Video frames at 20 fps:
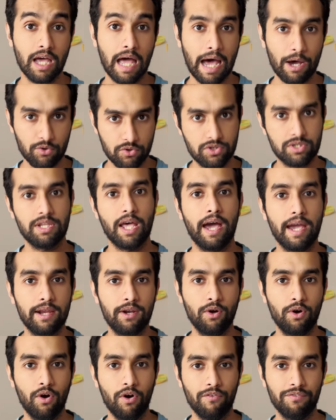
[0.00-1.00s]

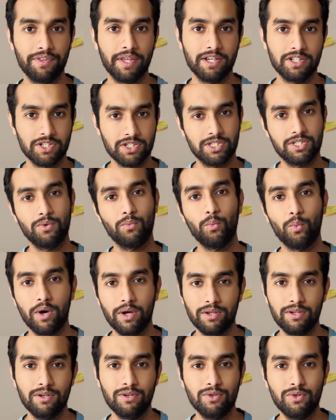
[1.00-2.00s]
outside of that just
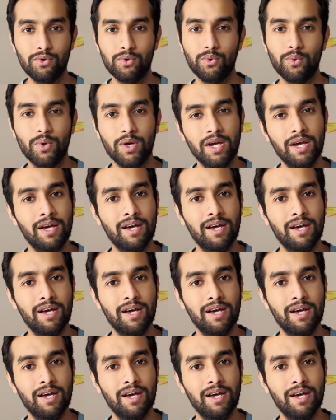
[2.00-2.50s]
two